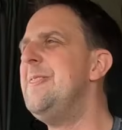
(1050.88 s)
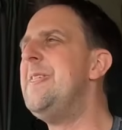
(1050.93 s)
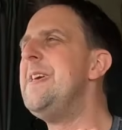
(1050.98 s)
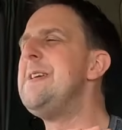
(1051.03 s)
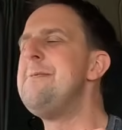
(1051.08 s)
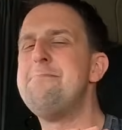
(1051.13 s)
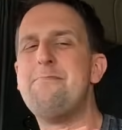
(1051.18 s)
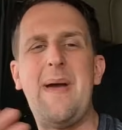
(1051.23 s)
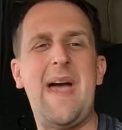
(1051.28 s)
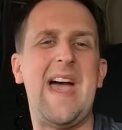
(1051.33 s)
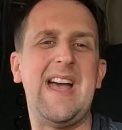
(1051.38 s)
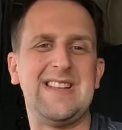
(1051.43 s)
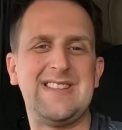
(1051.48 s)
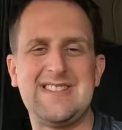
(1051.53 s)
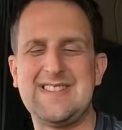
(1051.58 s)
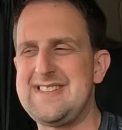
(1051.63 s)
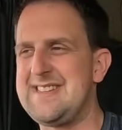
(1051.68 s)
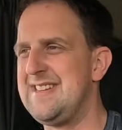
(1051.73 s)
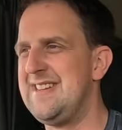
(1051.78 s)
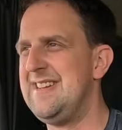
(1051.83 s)
The
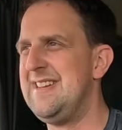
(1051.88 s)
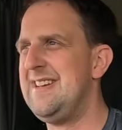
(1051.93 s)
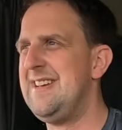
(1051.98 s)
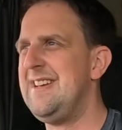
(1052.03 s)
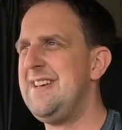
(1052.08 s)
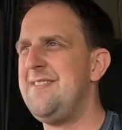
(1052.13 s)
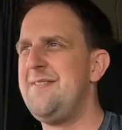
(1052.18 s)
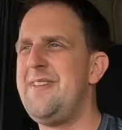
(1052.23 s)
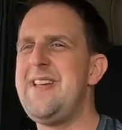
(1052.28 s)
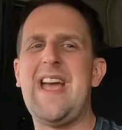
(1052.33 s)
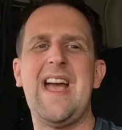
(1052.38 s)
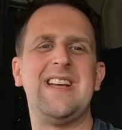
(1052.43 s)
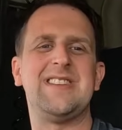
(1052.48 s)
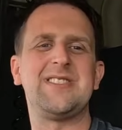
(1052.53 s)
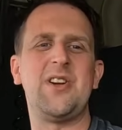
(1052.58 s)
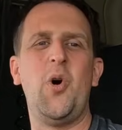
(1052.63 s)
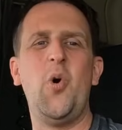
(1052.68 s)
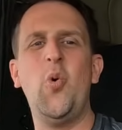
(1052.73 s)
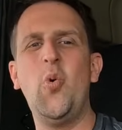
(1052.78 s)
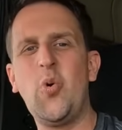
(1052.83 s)
best. But yeah,
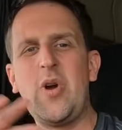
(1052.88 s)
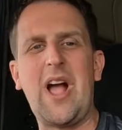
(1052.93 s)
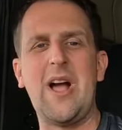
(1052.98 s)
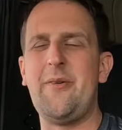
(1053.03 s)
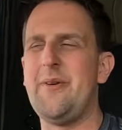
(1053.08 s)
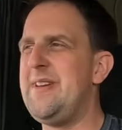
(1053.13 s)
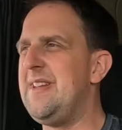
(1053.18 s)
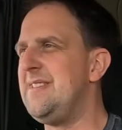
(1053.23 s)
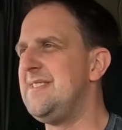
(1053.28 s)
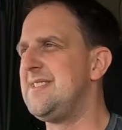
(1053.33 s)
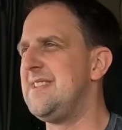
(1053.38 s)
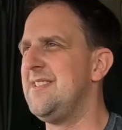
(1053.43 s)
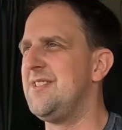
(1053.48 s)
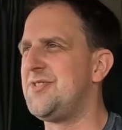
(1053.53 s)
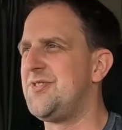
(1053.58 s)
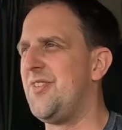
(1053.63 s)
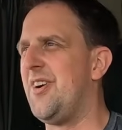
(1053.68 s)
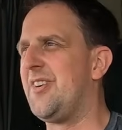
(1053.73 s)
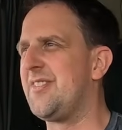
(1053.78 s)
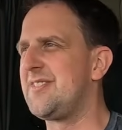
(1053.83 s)
it's all going into
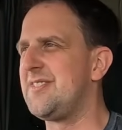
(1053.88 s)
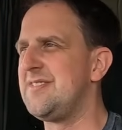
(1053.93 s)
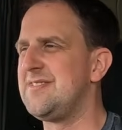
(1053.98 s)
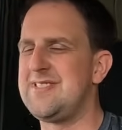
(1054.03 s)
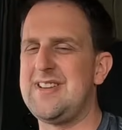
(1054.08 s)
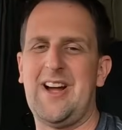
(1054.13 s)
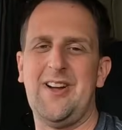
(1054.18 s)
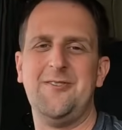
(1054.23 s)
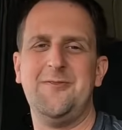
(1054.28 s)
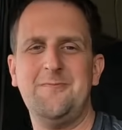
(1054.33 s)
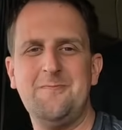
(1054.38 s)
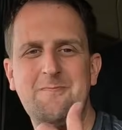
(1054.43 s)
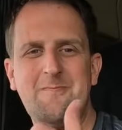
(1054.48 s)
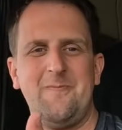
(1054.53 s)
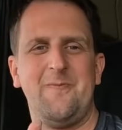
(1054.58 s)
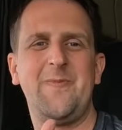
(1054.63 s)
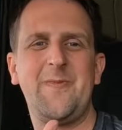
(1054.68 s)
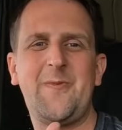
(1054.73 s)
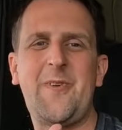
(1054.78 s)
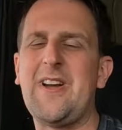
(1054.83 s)
the truck. So
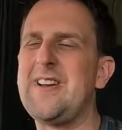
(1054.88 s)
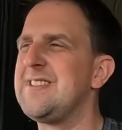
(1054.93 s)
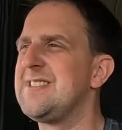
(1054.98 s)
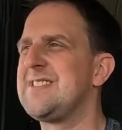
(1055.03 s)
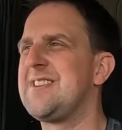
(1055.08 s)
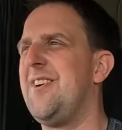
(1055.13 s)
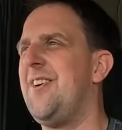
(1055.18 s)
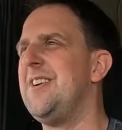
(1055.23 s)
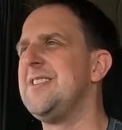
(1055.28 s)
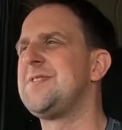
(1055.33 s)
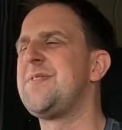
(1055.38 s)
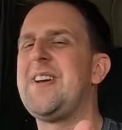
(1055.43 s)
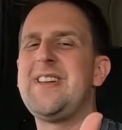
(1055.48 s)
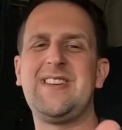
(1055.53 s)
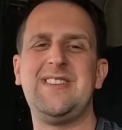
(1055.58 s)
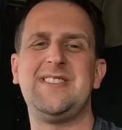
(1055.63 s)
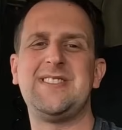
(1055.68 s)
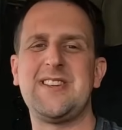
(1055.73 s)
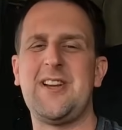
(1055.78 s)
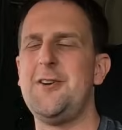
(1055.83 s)
thanks, guys.
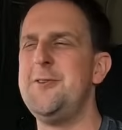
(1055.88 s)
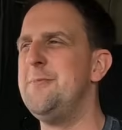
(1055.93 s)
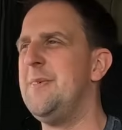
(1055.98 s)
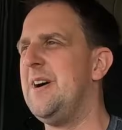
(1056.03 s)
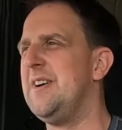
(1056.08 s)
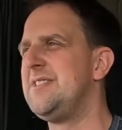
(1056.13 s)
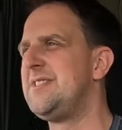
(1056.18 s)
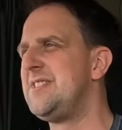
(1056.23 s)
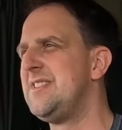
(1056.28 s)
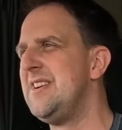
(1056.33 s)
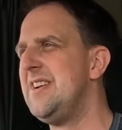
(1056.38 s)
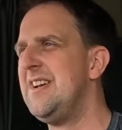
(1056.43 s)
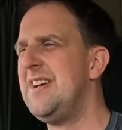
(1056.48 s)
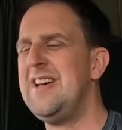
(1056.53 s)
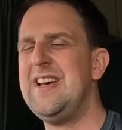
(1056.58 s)
Thank you so much.